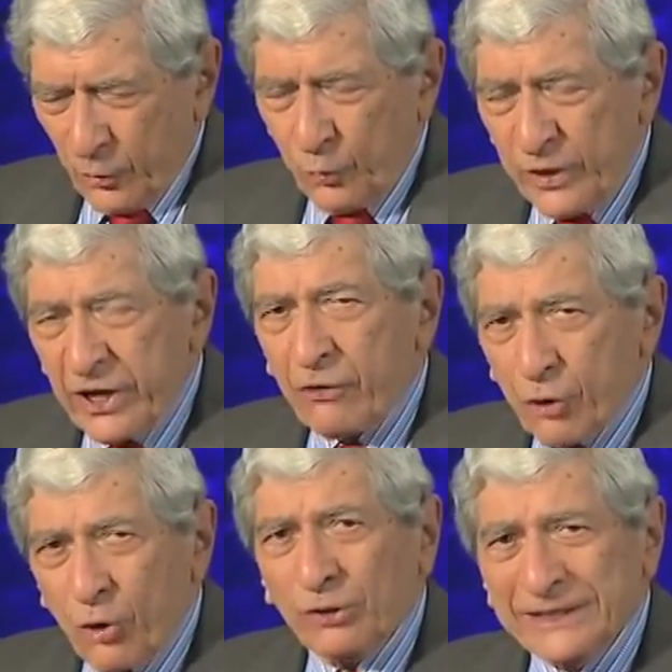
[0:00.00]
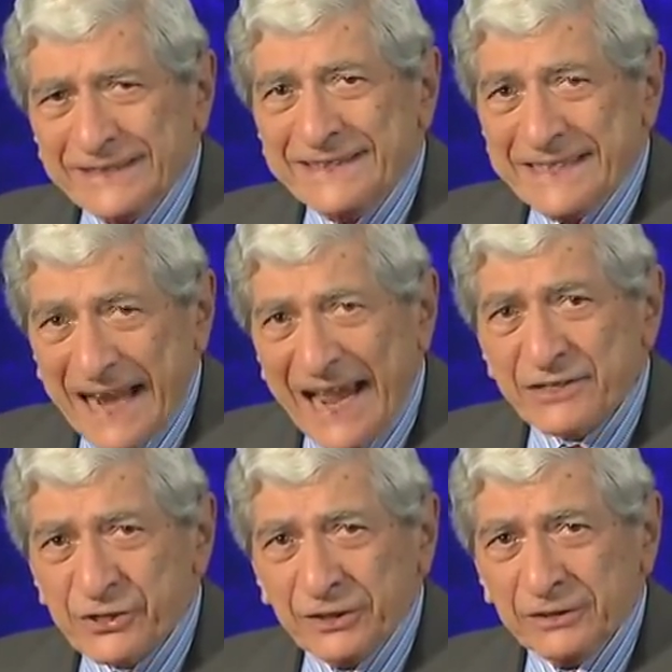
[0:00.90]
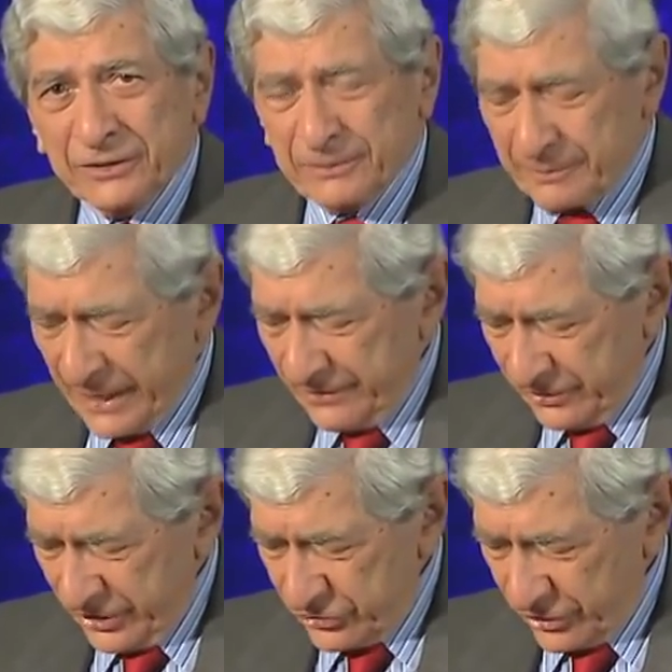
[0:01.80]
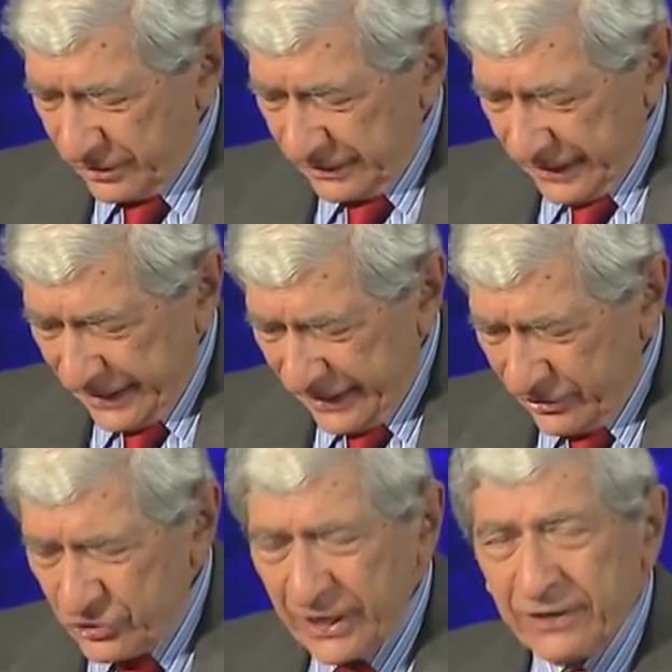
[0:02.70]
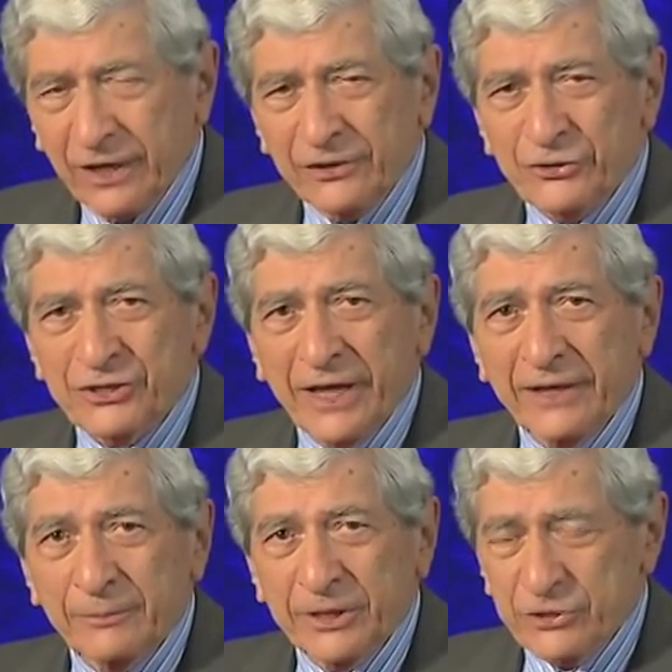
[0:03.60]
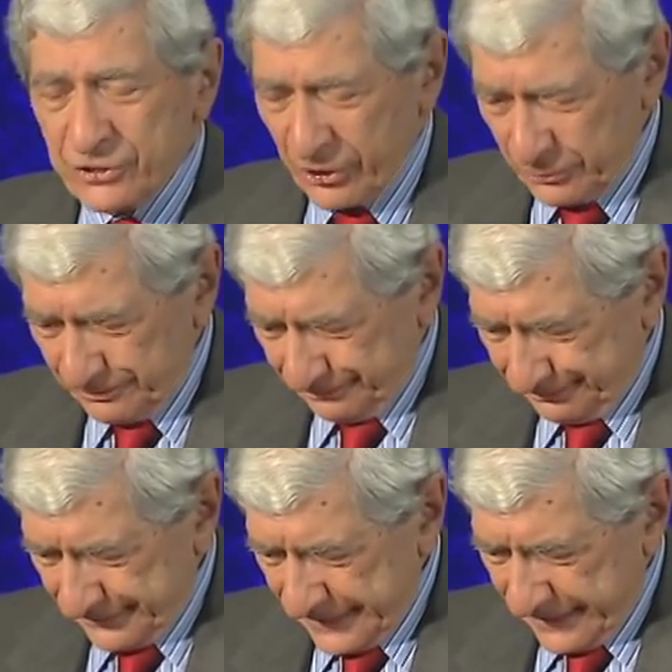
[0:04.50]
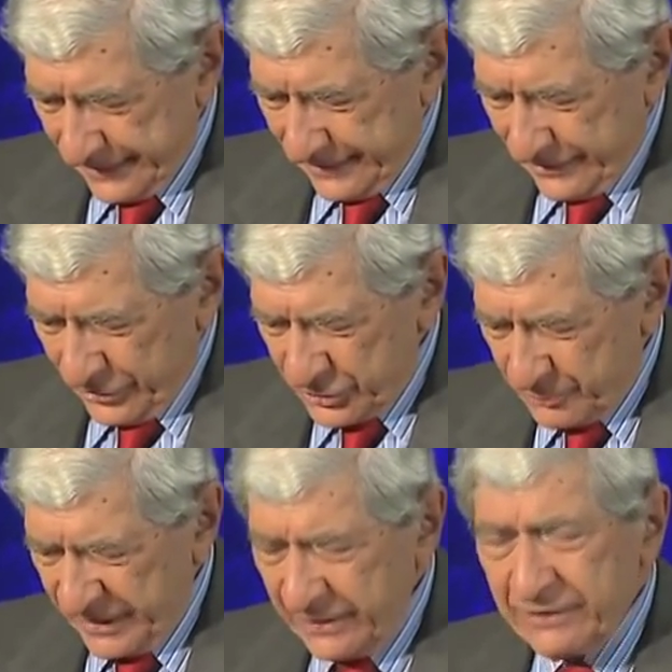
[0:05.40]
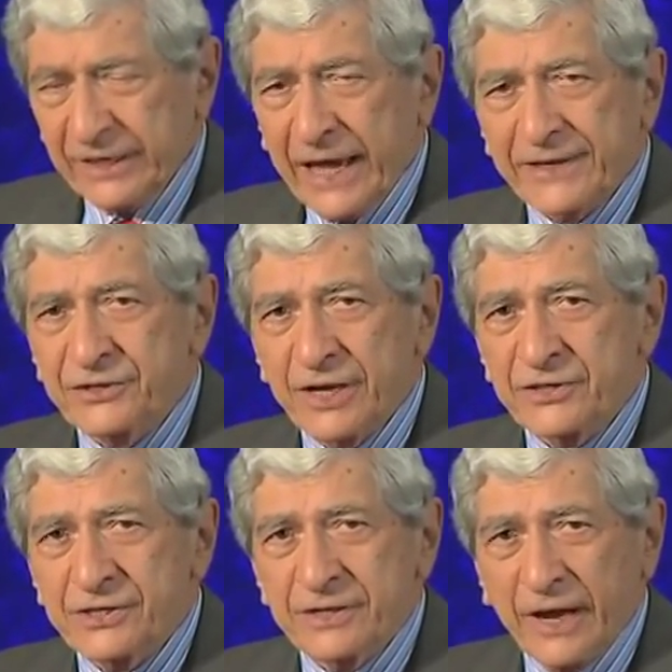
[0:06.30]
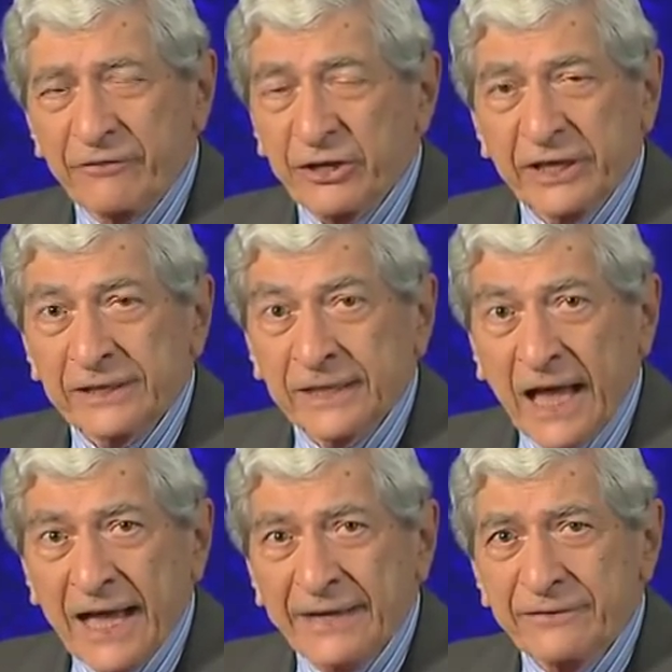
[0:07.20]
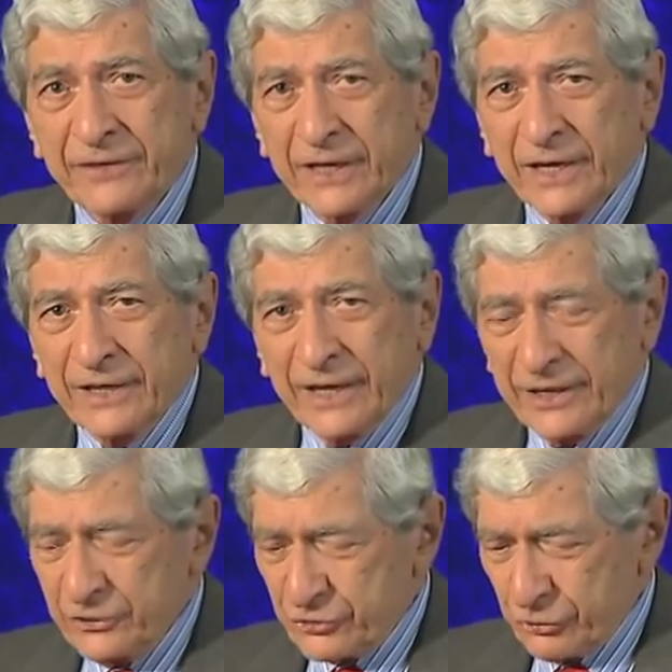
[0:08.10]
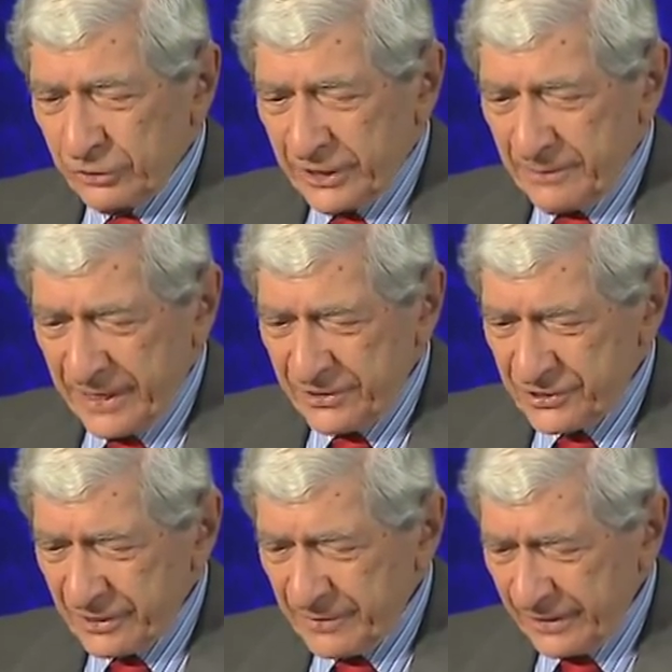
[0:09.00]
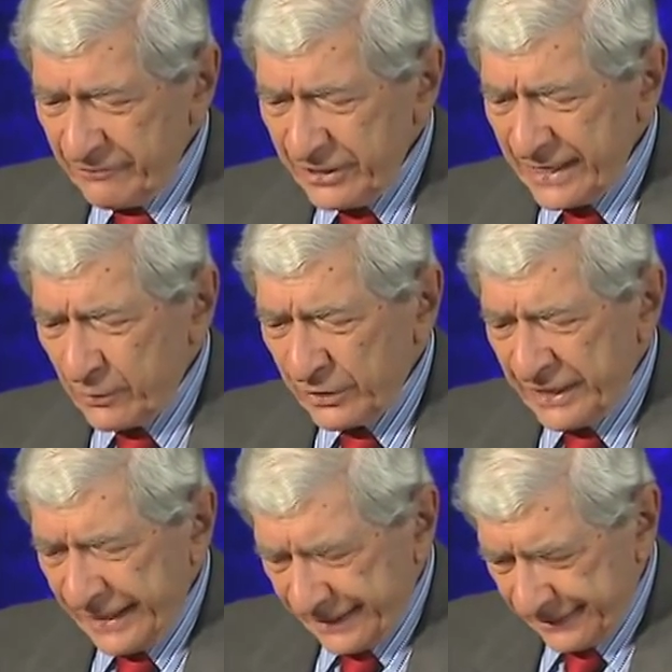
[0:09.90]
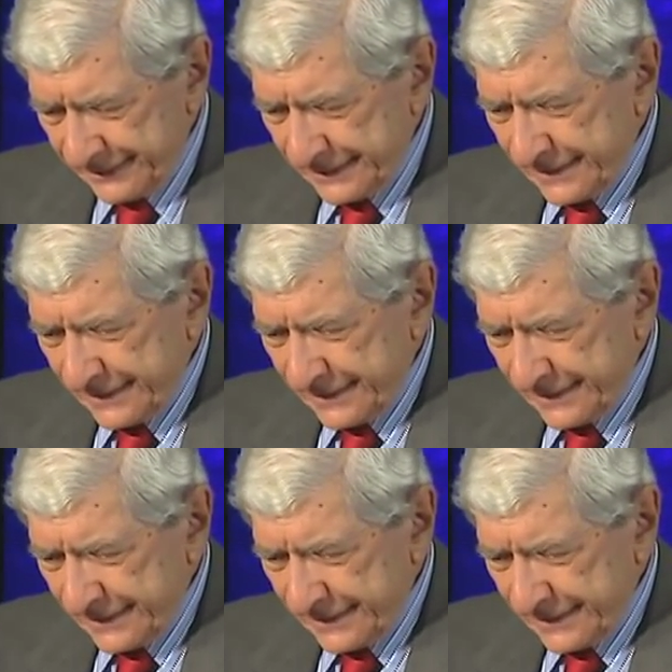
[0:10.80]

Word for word: We are all dazzled by the digital age, and understandably so. The speed, the access, everything live, it's truly amazing. But every now and then,